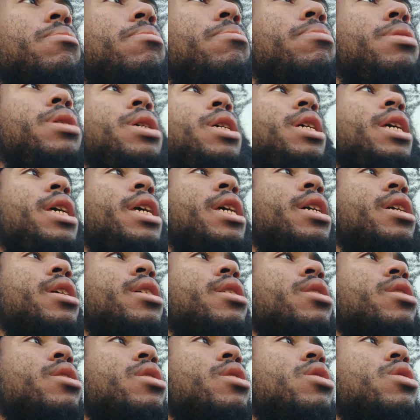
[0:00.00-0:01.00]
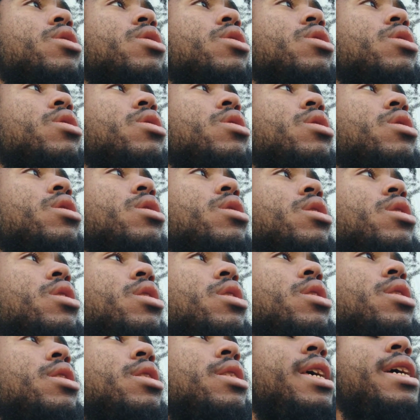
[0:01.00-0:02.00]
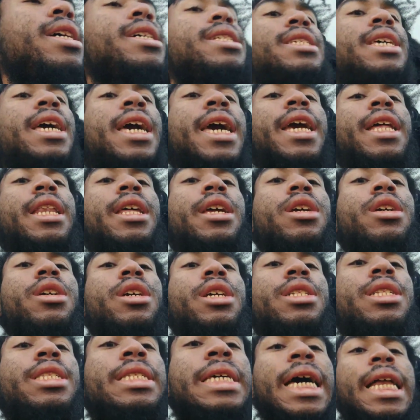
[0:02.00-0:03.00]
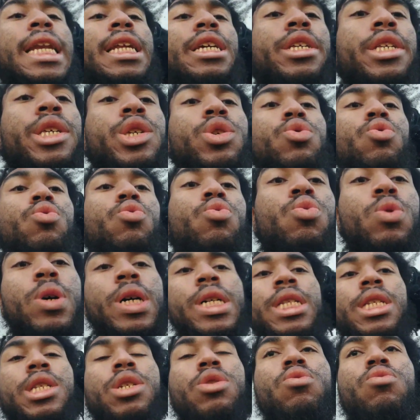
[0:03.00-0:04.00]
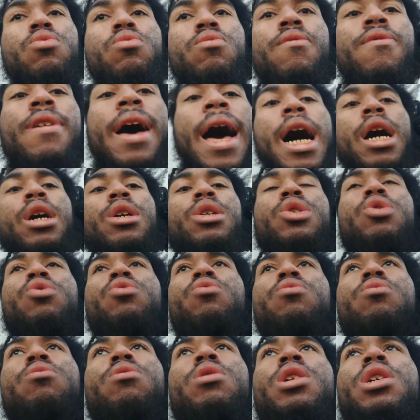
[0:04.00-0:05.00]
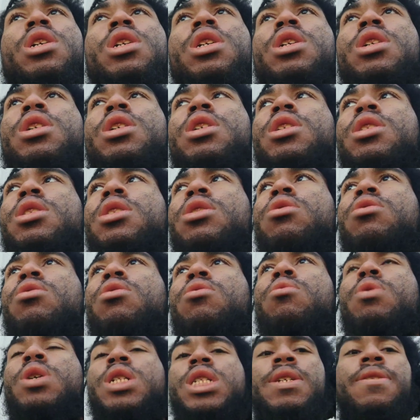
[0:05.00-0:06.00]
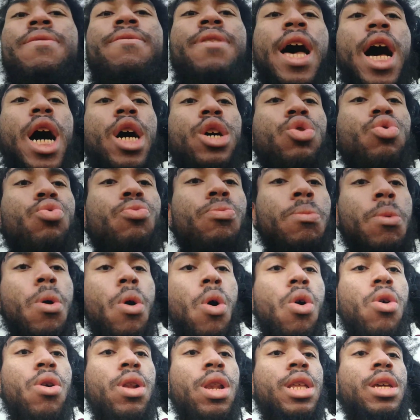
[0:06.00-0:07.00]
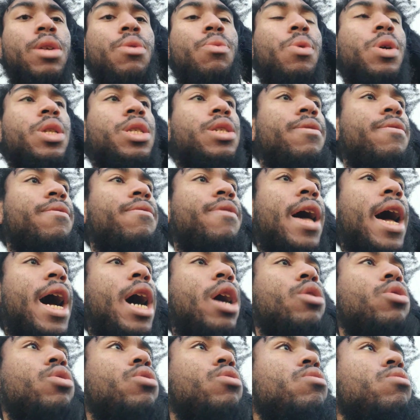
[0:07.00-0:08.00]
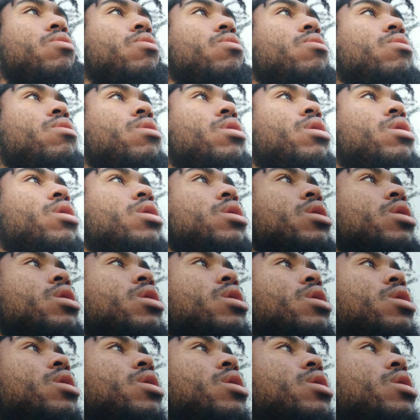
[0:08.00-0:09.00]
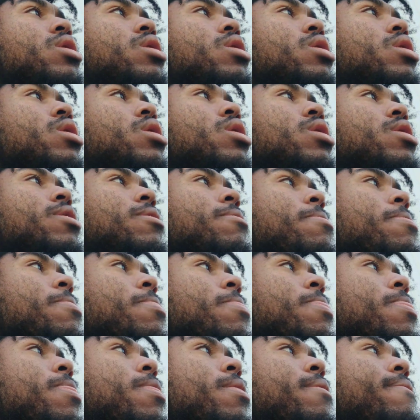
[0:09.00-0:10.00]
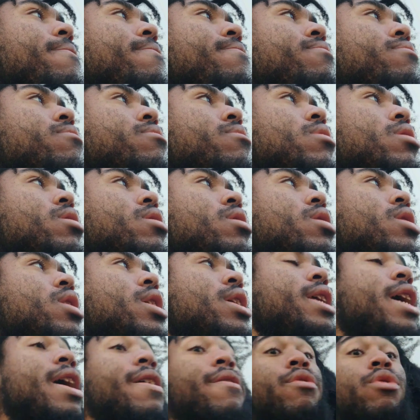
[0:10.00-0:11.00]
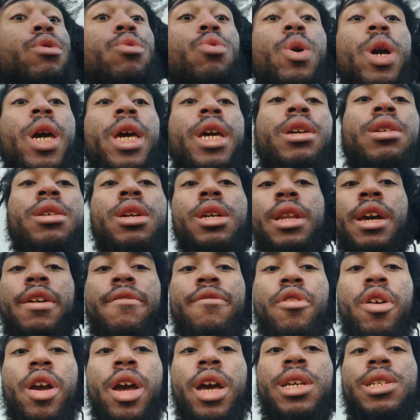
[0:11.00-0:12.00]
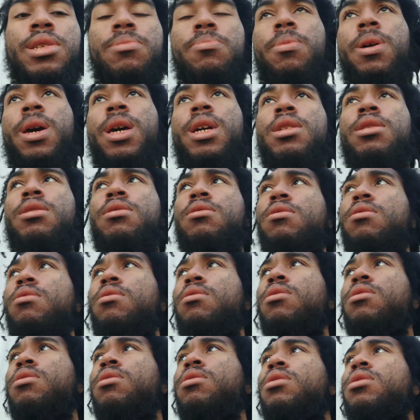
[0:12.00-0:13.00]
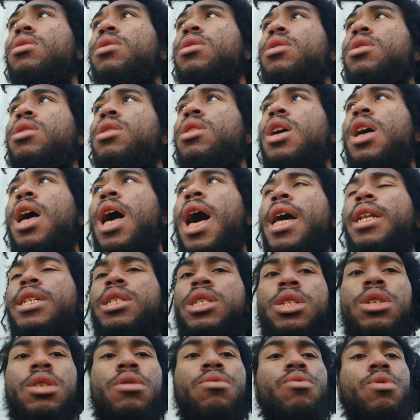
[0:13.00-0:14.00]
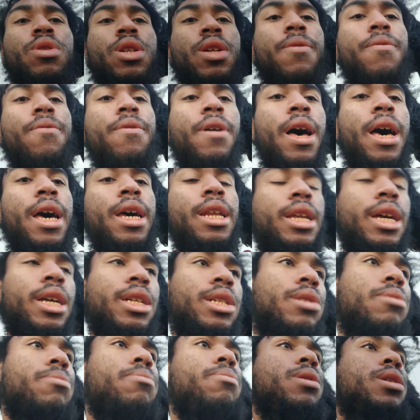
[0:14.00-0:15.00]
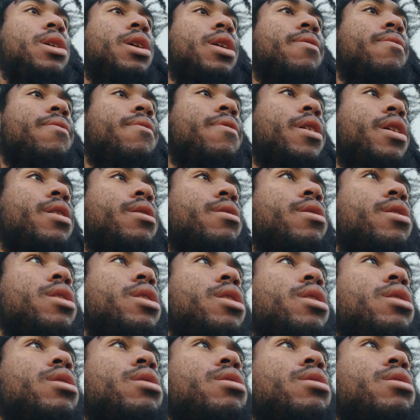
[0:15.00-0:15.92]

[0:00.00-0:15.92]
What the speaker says: being dictating and telling you what to value, you know, what to value morally, what to value in every way, in every aspect. I just don't really find that to be a very